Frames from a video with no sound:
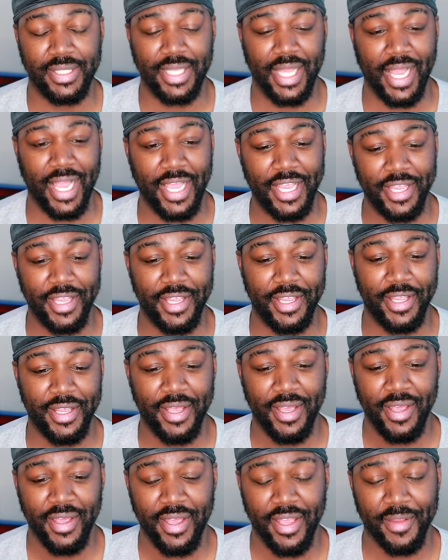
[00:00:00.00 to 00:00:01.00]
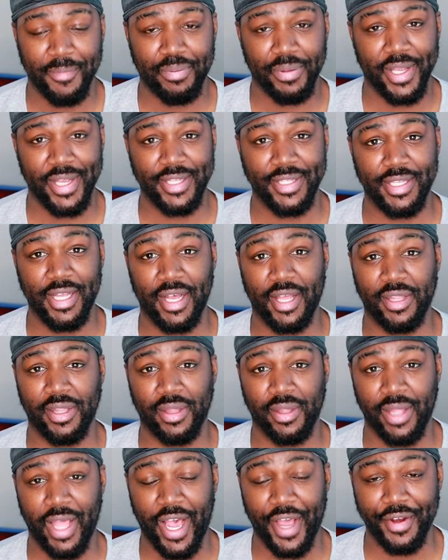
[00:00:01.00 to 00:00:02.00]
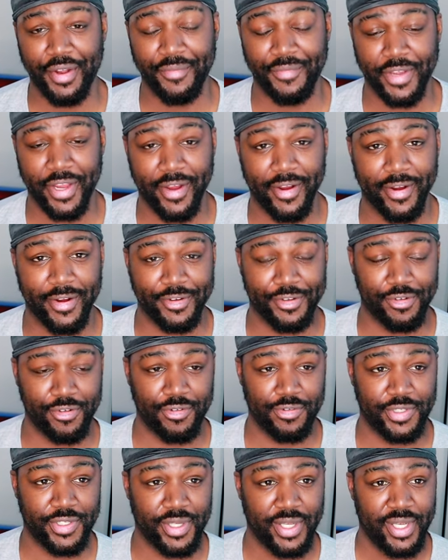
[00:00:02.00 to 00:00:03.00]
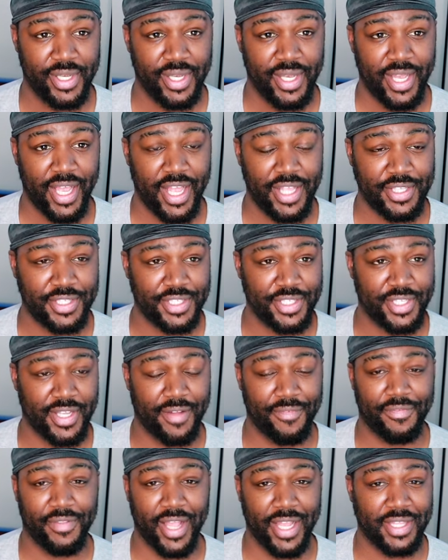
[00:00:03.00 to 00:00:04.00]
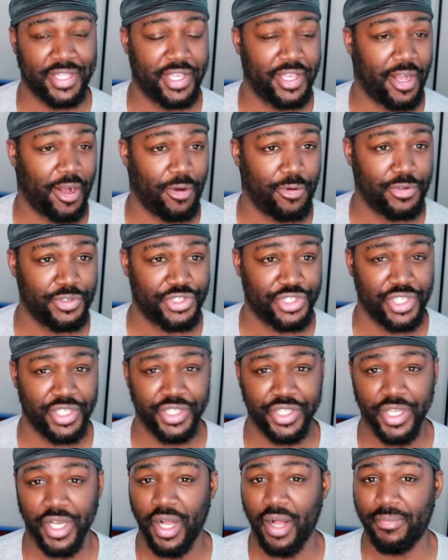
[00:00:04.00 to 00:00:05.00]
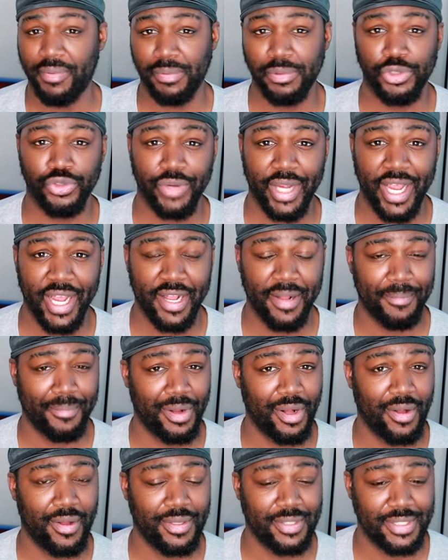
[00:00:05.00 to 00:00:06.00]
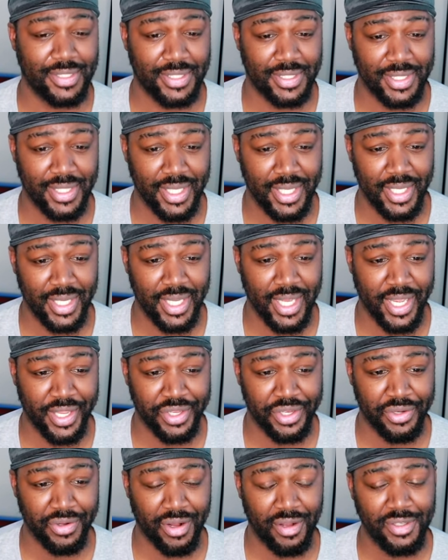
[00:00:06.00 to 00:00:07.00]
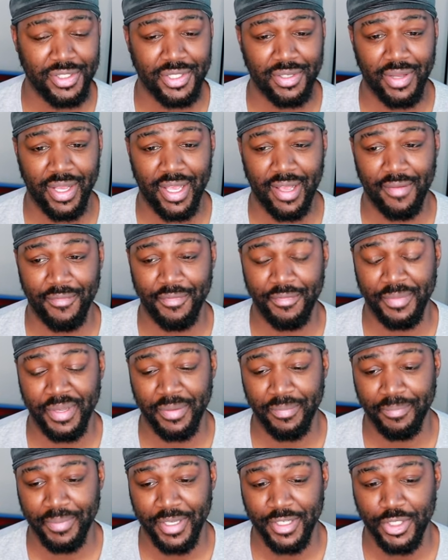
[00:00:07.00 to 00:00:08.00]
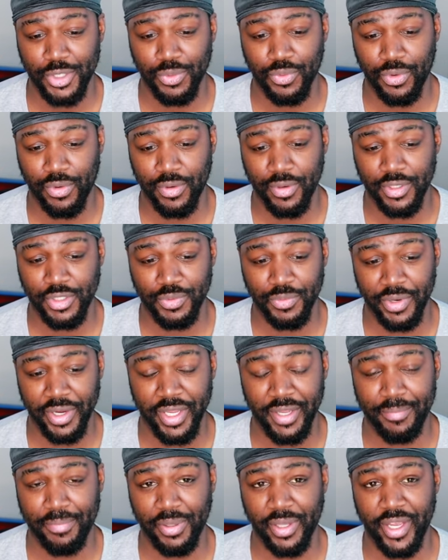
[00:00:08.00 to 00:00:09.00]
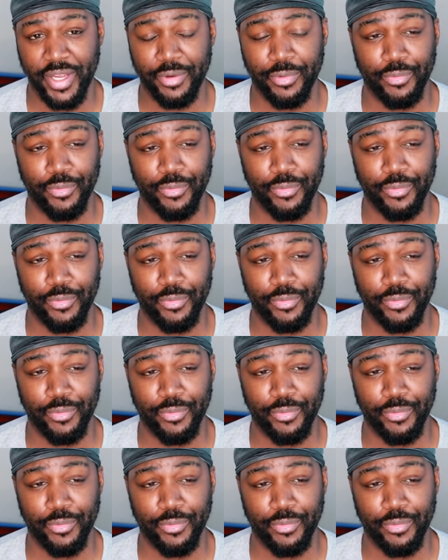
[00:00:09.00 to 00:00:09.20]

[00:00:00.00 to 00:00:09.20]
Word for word: Like he he played a lot of characters and stuff like the Ocean dub of Dragon Ball Z, and you also have him in Beast Wars where he played